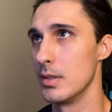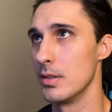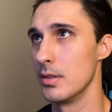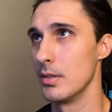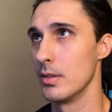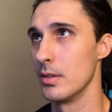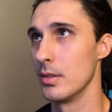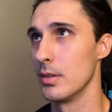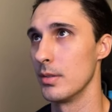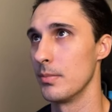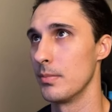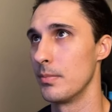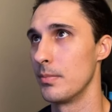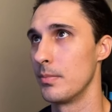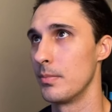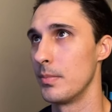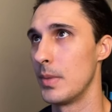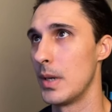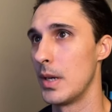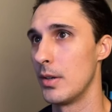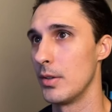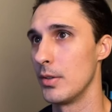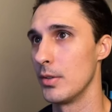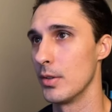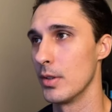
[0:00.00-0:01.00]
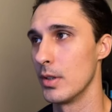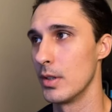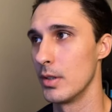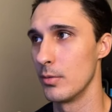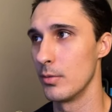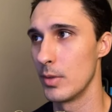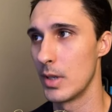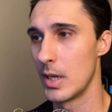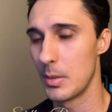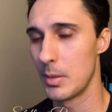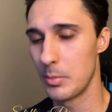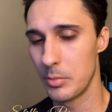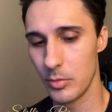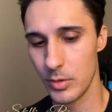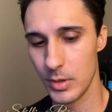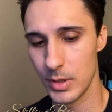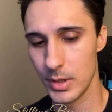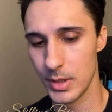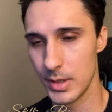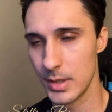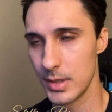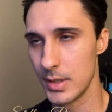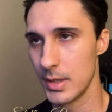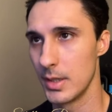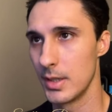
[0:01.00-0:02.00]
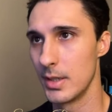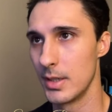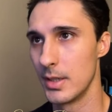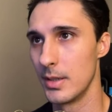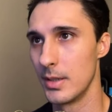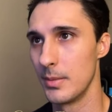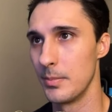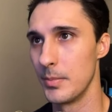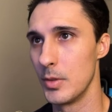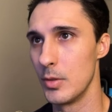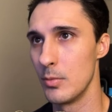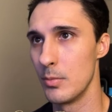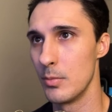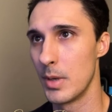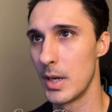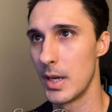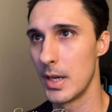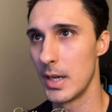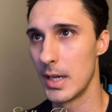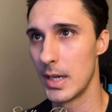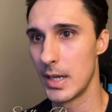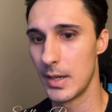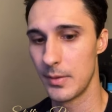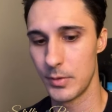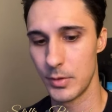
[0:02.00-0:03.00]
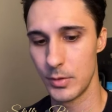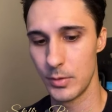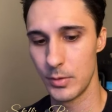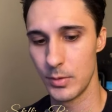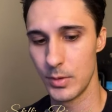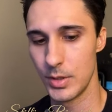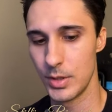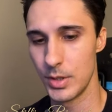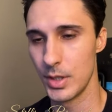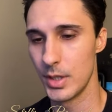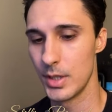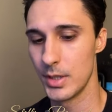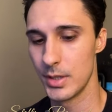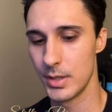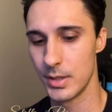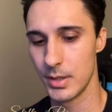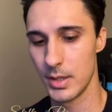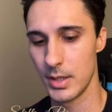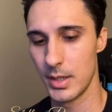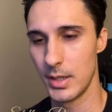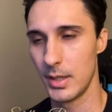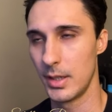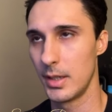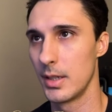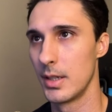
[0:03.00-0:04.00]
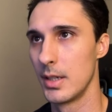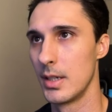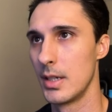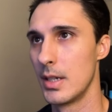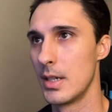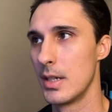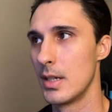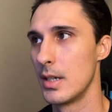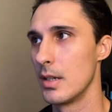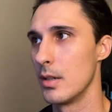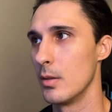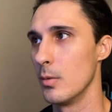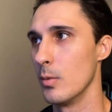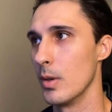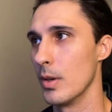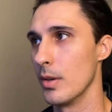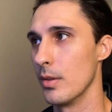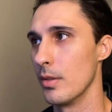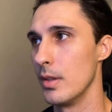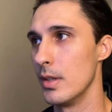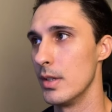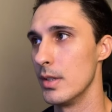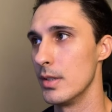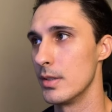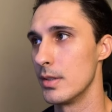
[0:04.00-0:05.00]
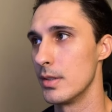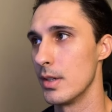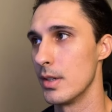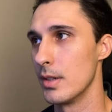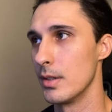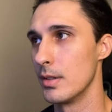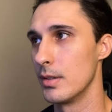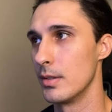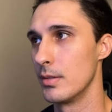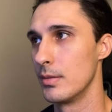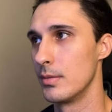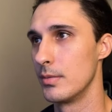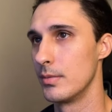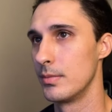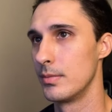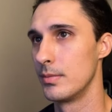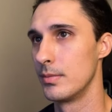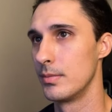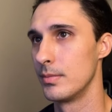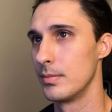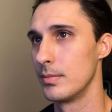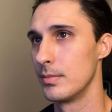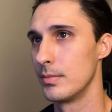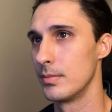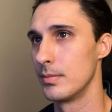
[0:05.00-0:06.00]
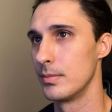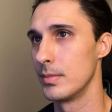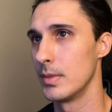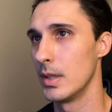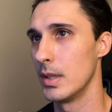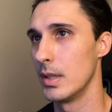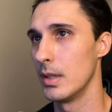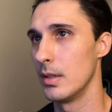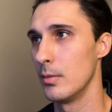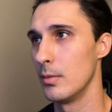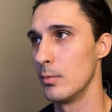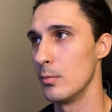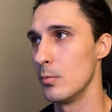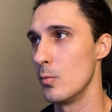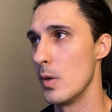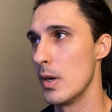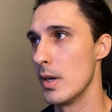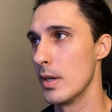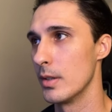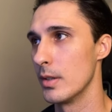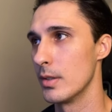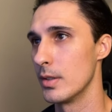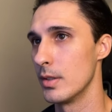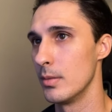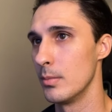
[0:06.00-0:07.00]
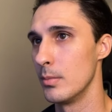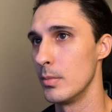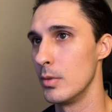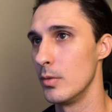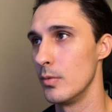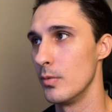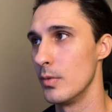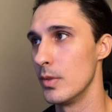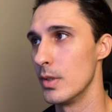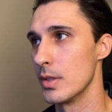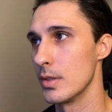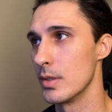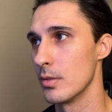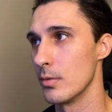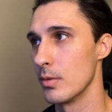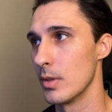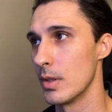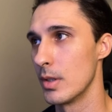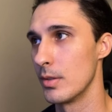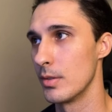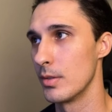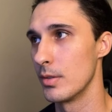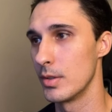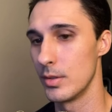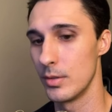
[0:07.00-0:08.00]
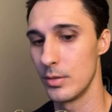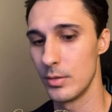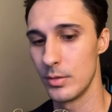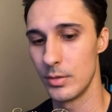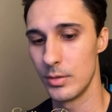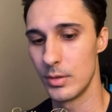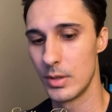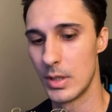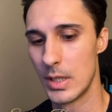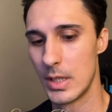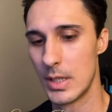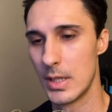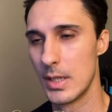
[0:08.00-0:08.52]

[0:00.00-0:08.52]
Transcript: or how your unwrap was, you might have to adjust like where these go, where to move this around to,